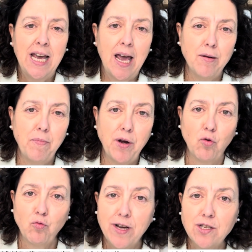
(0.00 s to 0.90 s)
and
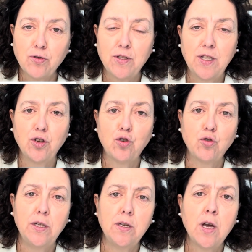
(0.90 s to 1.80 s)
mineral resources
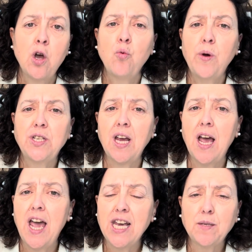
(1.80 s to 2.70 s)
industries, which
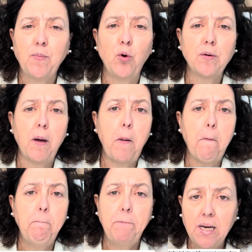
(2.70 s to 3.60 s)
export
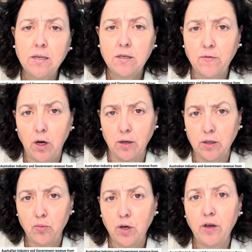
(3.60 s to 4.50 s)
billions of
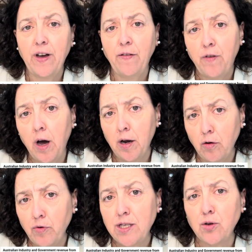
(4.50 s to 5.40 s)
dollars worth of our finite
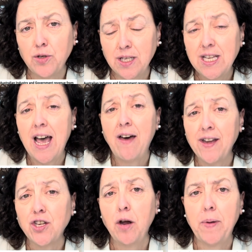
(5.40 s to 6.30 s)
resources, and they
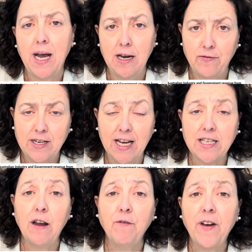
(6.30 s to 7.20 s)
don't pay enough tax.
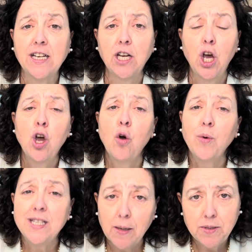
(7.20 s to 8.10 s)
In fact, we
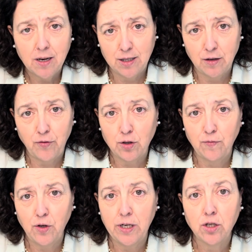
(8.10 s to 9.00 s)
subsidise the fossil
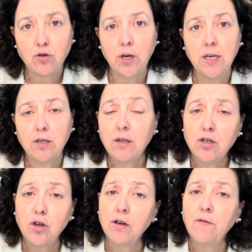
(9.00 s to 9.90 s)
fuel industry to the
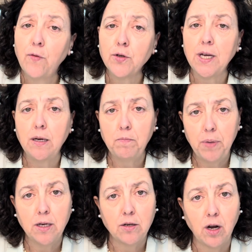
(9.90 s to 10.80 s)
tune of $14 billion